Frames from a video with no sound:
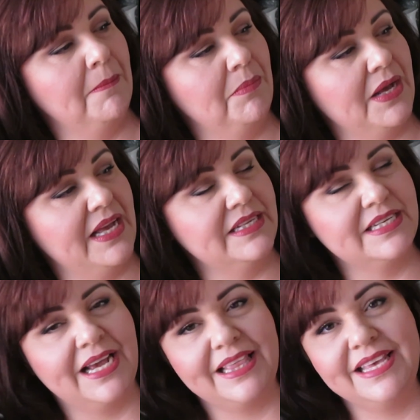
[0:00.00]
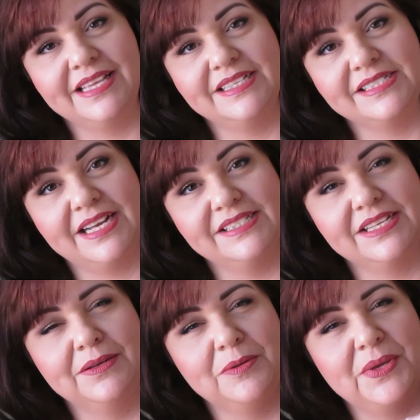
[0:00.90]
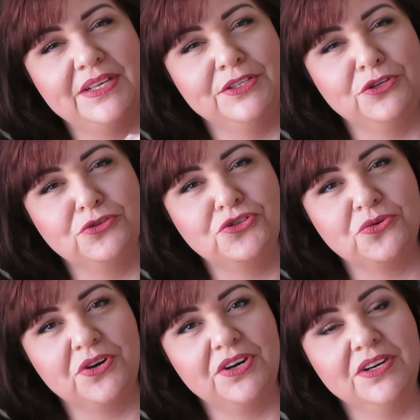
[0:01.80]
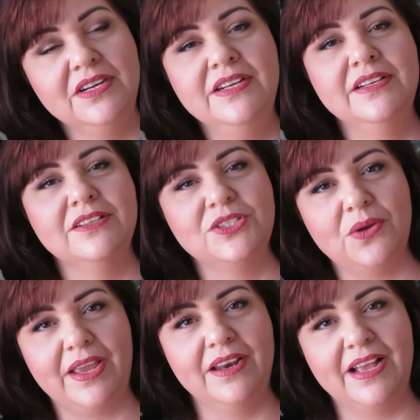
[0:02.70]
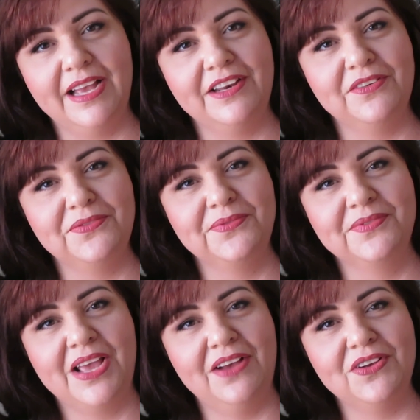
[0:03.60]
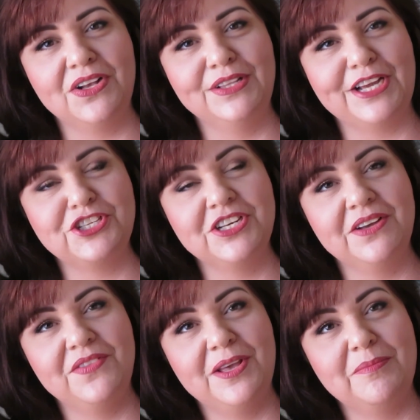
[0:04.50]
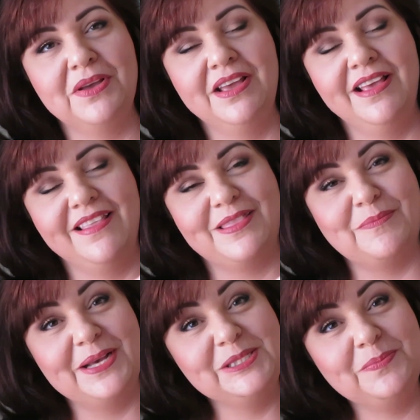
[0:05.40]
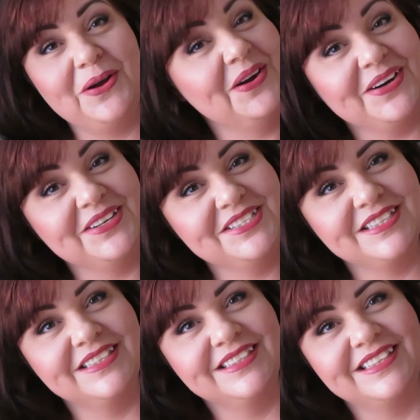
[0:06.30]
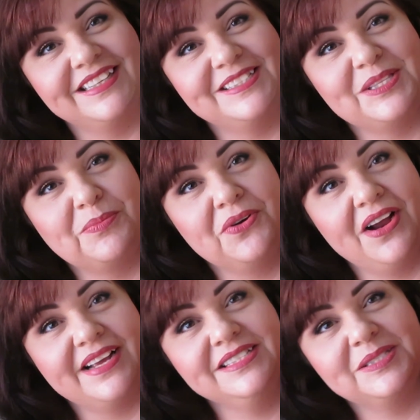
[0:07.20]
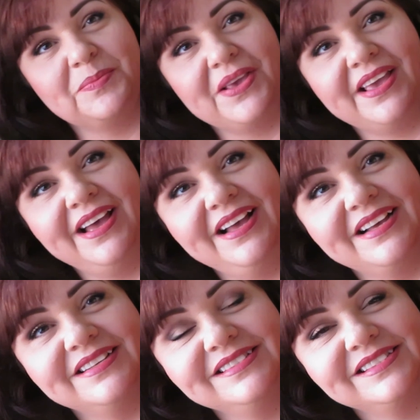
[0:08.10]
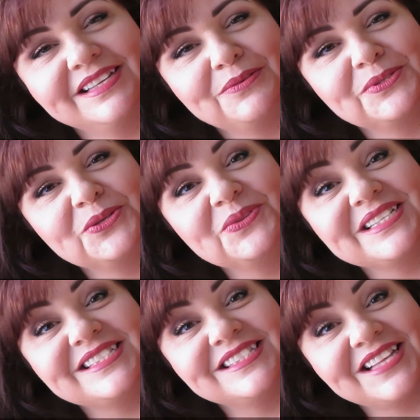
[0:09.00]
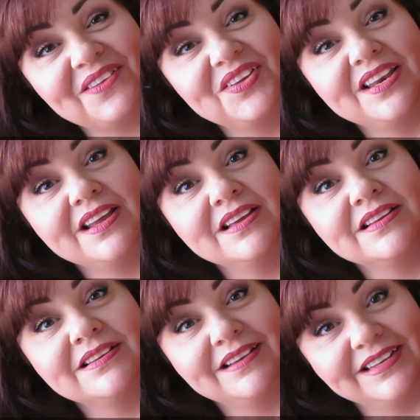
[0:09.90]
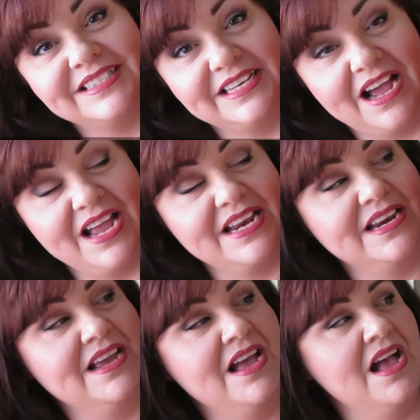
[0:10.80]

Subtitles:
But I think this guy's gonna be a little shorter, so I can kind of have a collection of them. The best part is the price, because it was only $7.99.